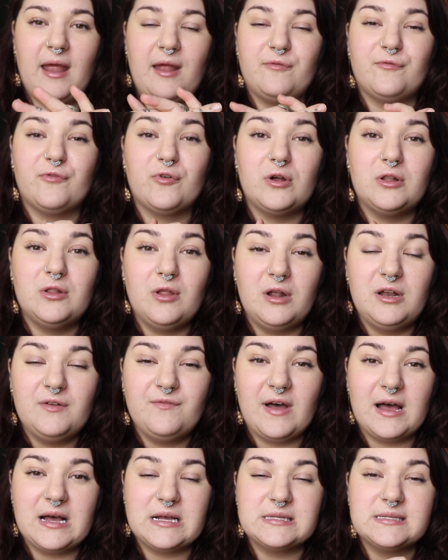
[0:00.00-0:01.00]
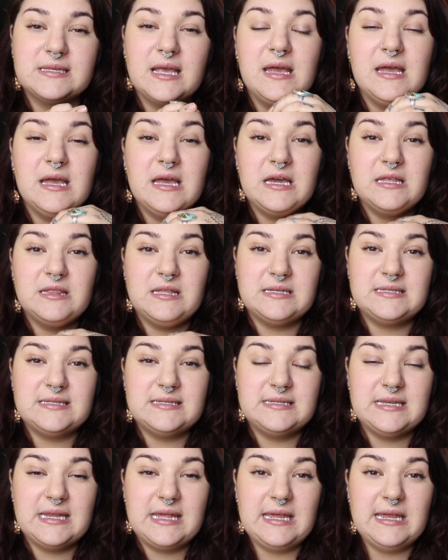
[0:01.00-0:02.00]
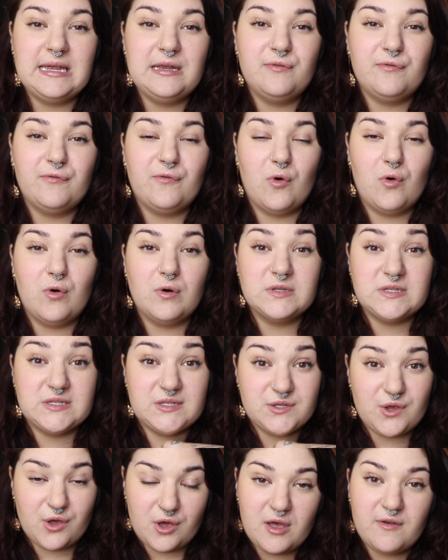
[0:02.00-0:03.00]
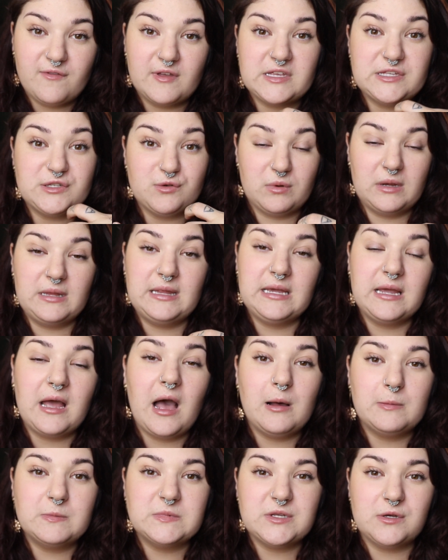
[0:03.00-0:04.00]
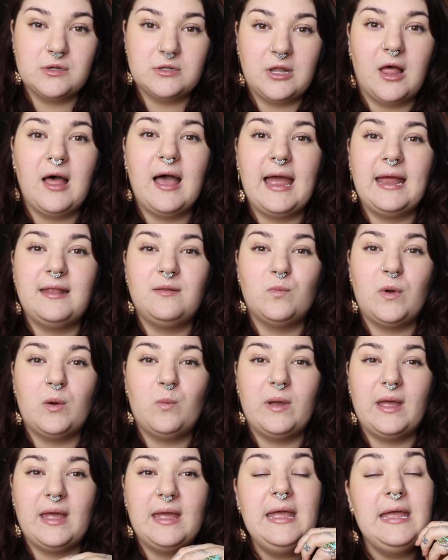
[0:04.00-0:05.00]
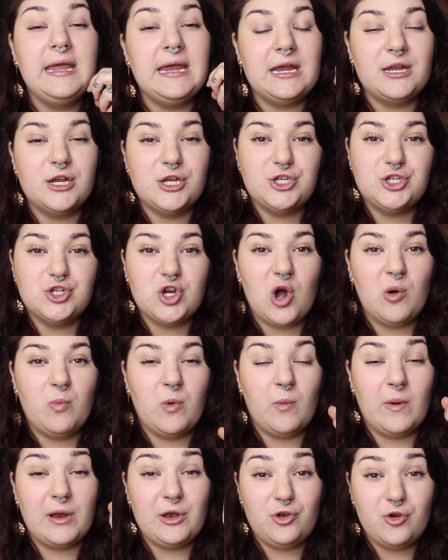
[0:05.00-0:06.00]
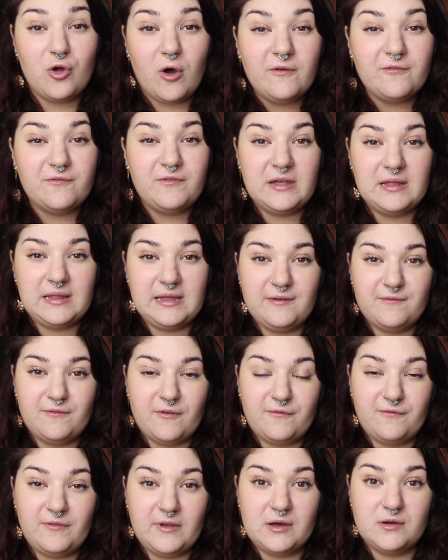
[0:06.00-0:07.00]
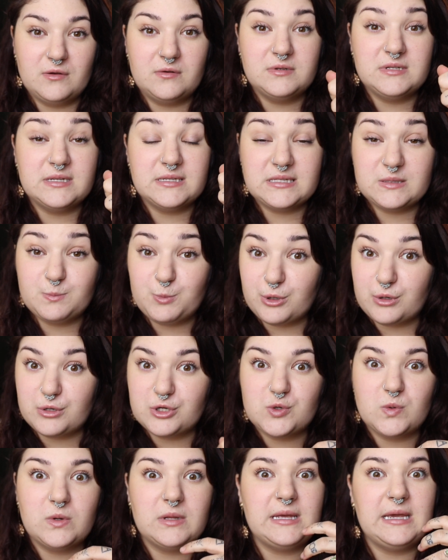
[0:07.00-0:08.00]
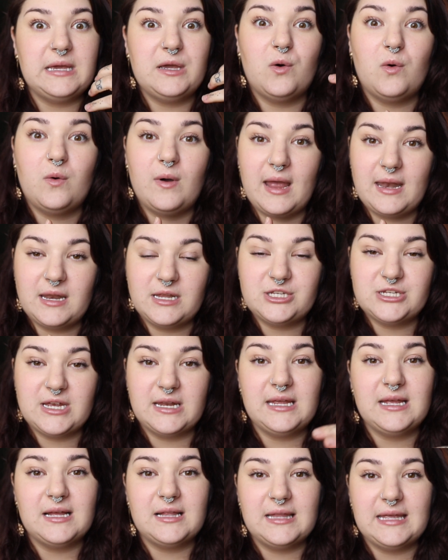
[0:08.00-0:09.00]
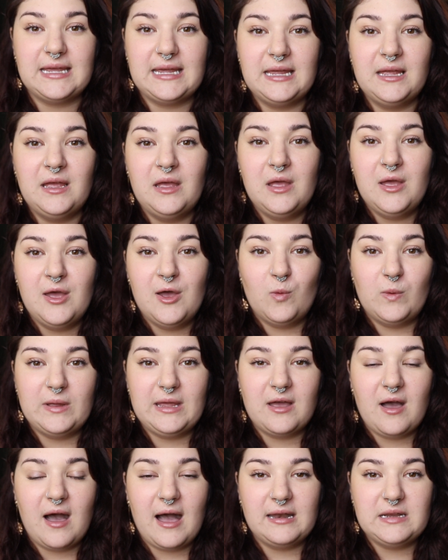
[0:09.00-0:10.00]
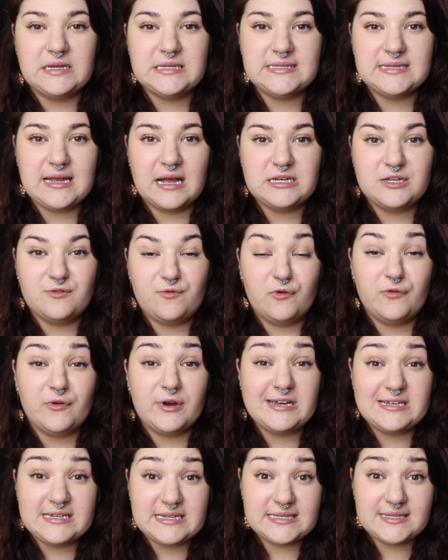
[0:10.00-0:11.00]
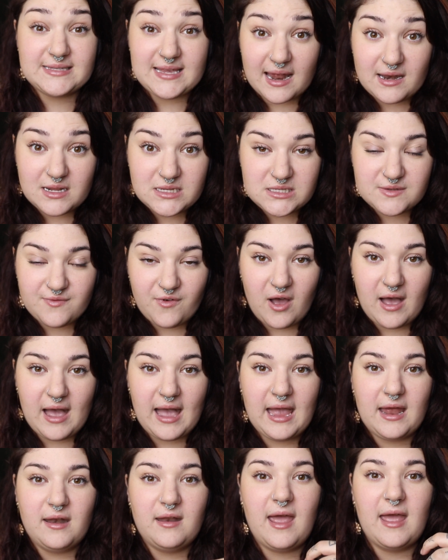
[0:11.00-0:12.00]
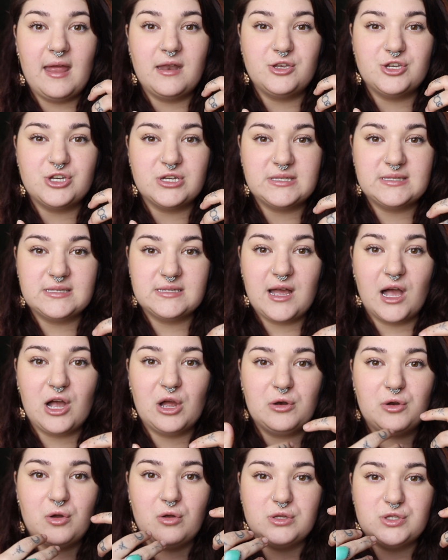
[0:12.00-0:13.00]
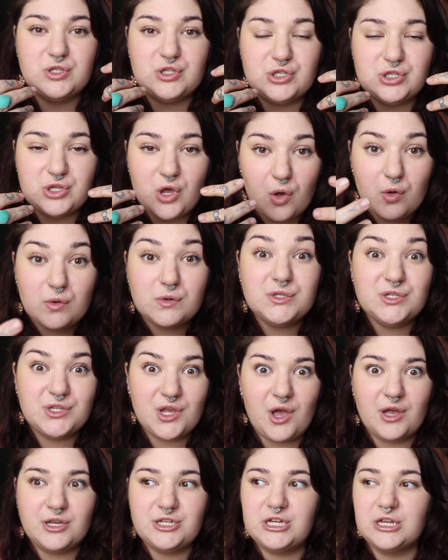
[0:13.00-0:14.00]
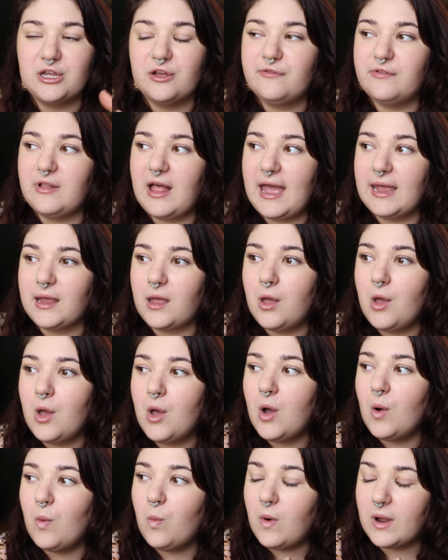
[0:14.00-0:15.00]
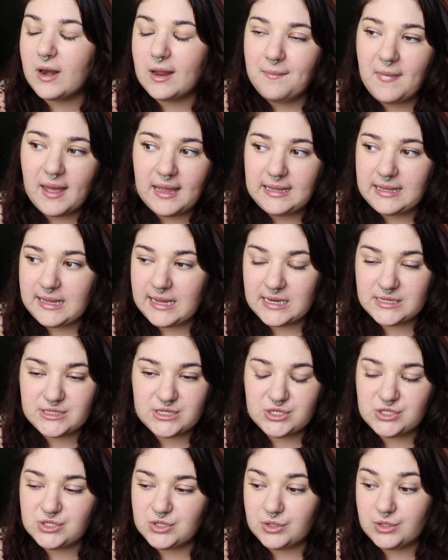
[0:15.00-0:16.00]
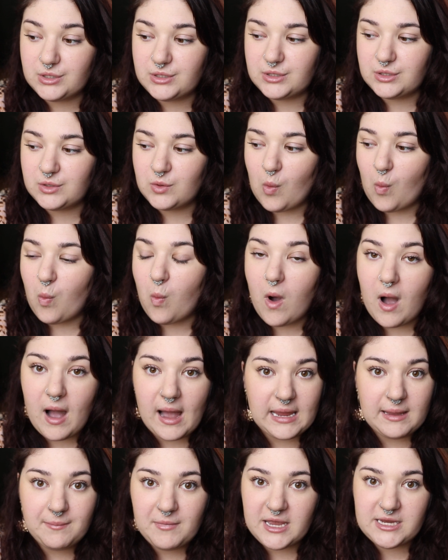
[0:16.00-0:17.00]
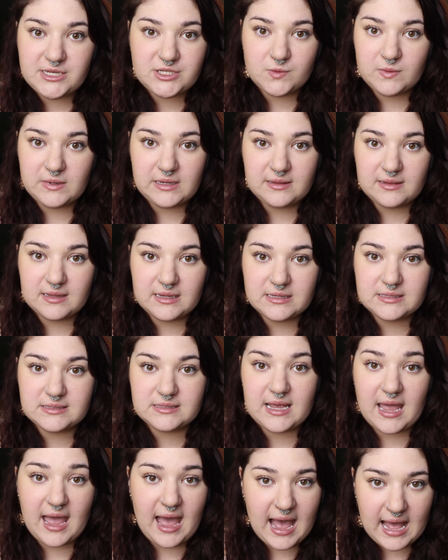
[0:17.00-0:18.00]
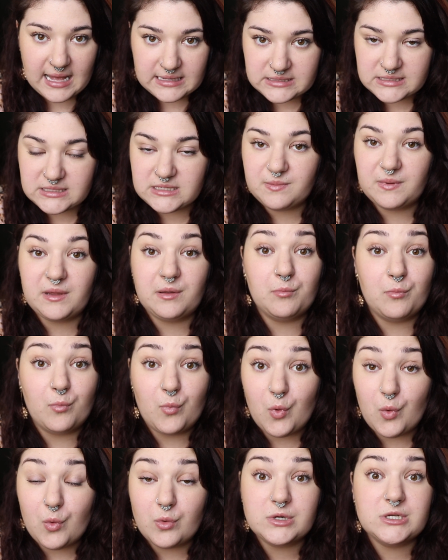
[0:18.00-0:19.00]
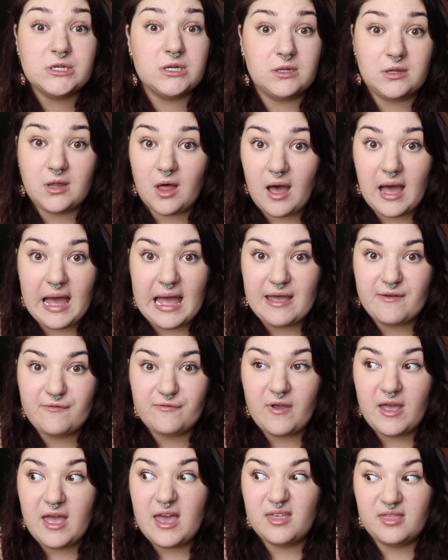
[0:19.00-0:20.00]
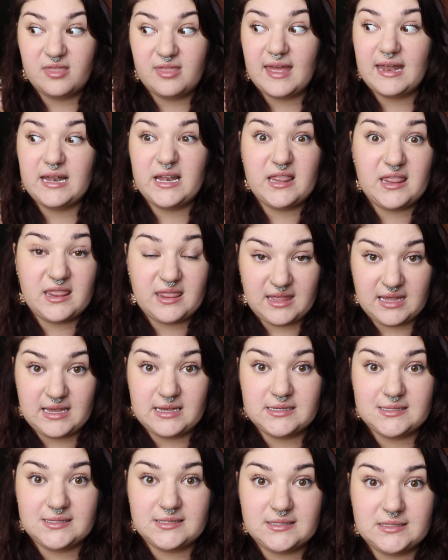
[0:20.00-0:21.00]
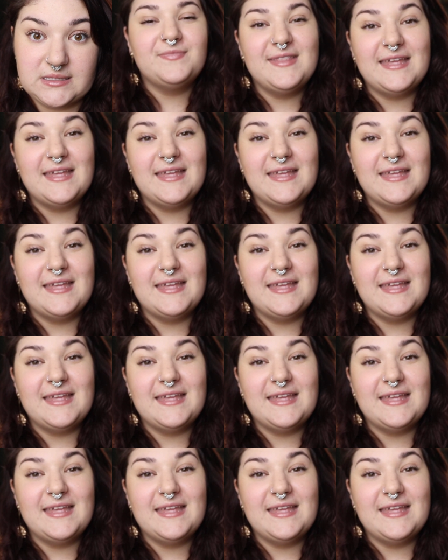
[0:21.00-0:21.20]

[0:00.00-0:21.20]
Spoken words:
And for a lot of us, this need for service really comes online when we're in a job where we're not feeling fulfilled spiritually or energetically. We kind of start to feel very dissatisfied and just start soul searching of like, what am I here to do? Why am I doing this? There has to be more to life than this.